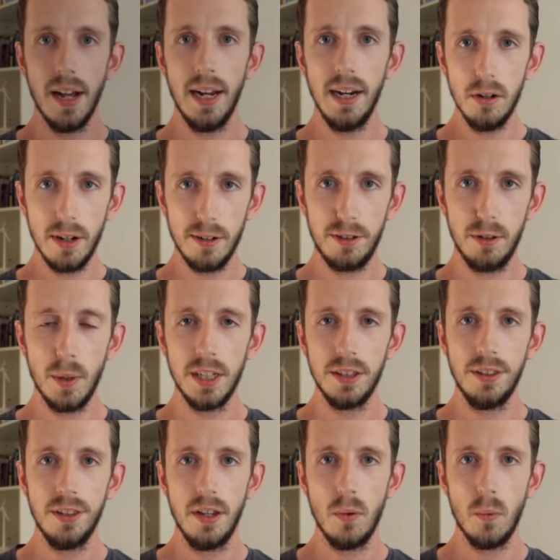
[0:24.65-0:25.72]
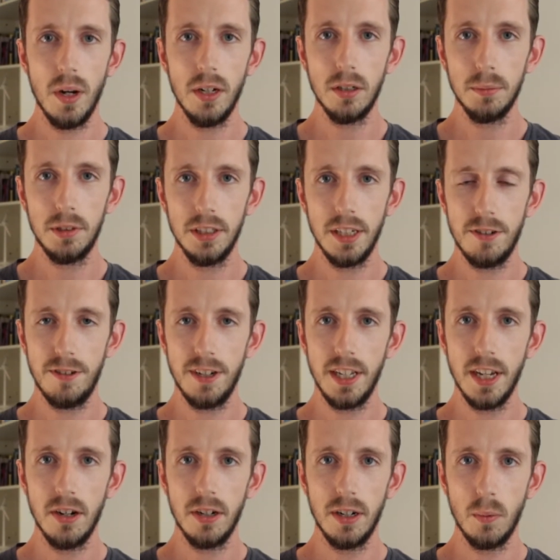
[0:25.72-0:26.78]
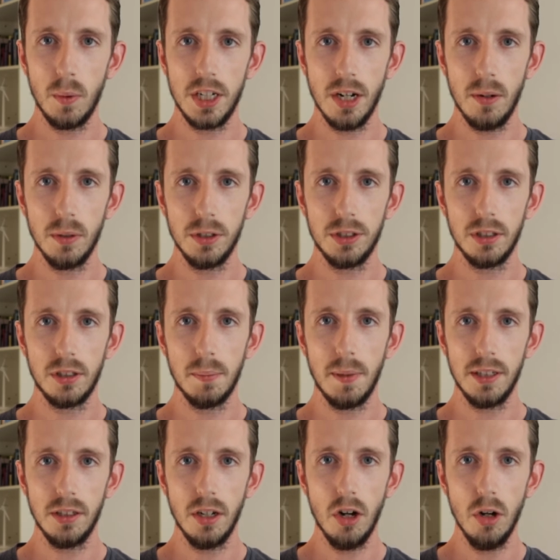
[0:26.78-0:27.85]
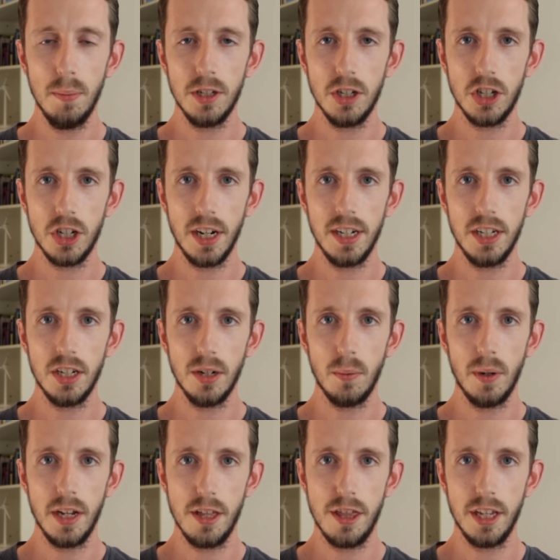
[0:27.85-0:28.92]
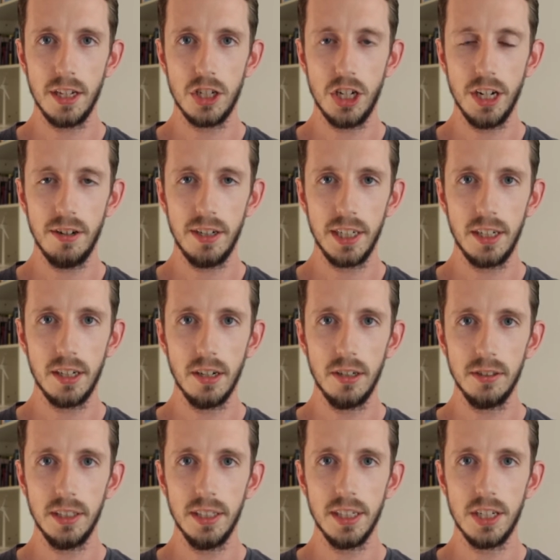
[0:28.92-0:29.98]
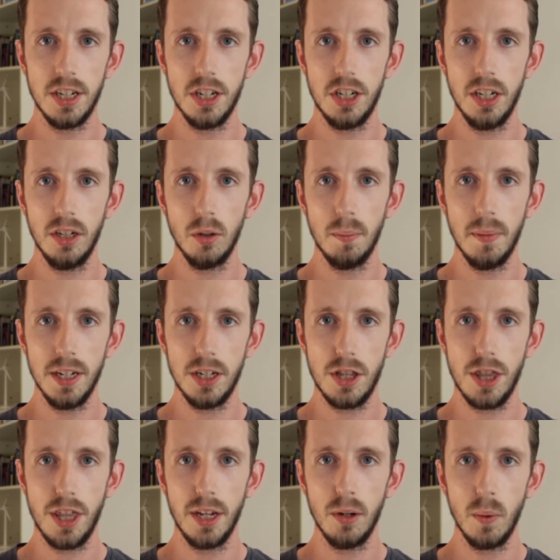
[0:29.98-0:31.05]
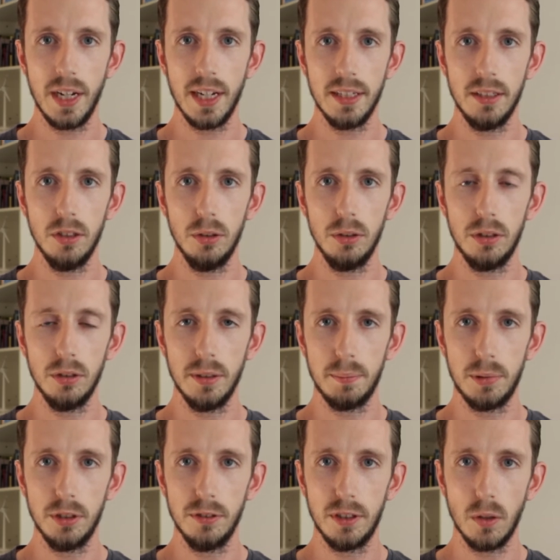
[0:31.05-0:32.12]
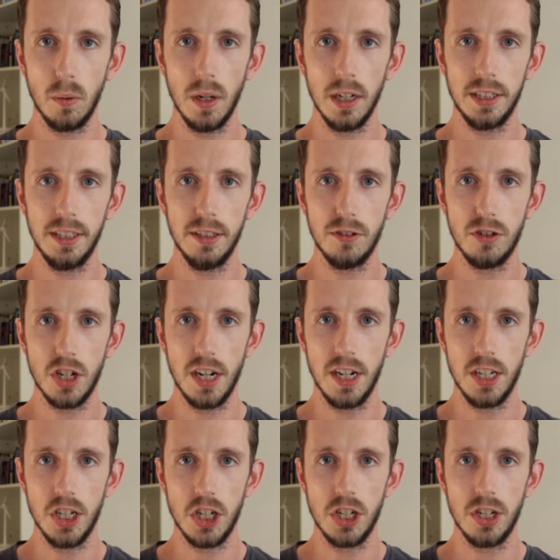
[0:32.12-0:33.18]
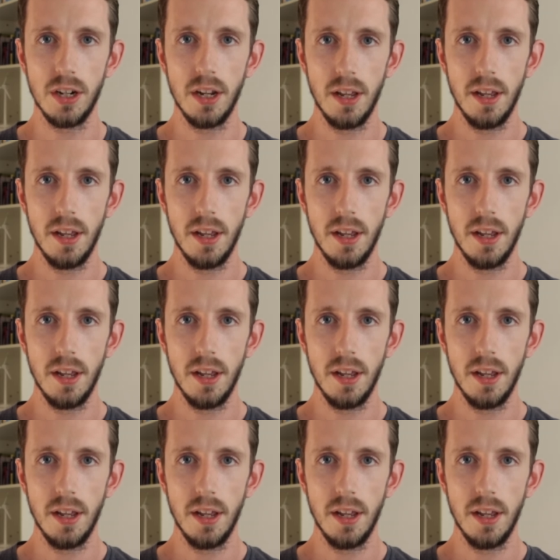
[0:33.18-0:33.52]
Hello everyone, welcome to this video in which I will talk about open science and why I think sharing code is the single best thing we can do to improve the quality of science.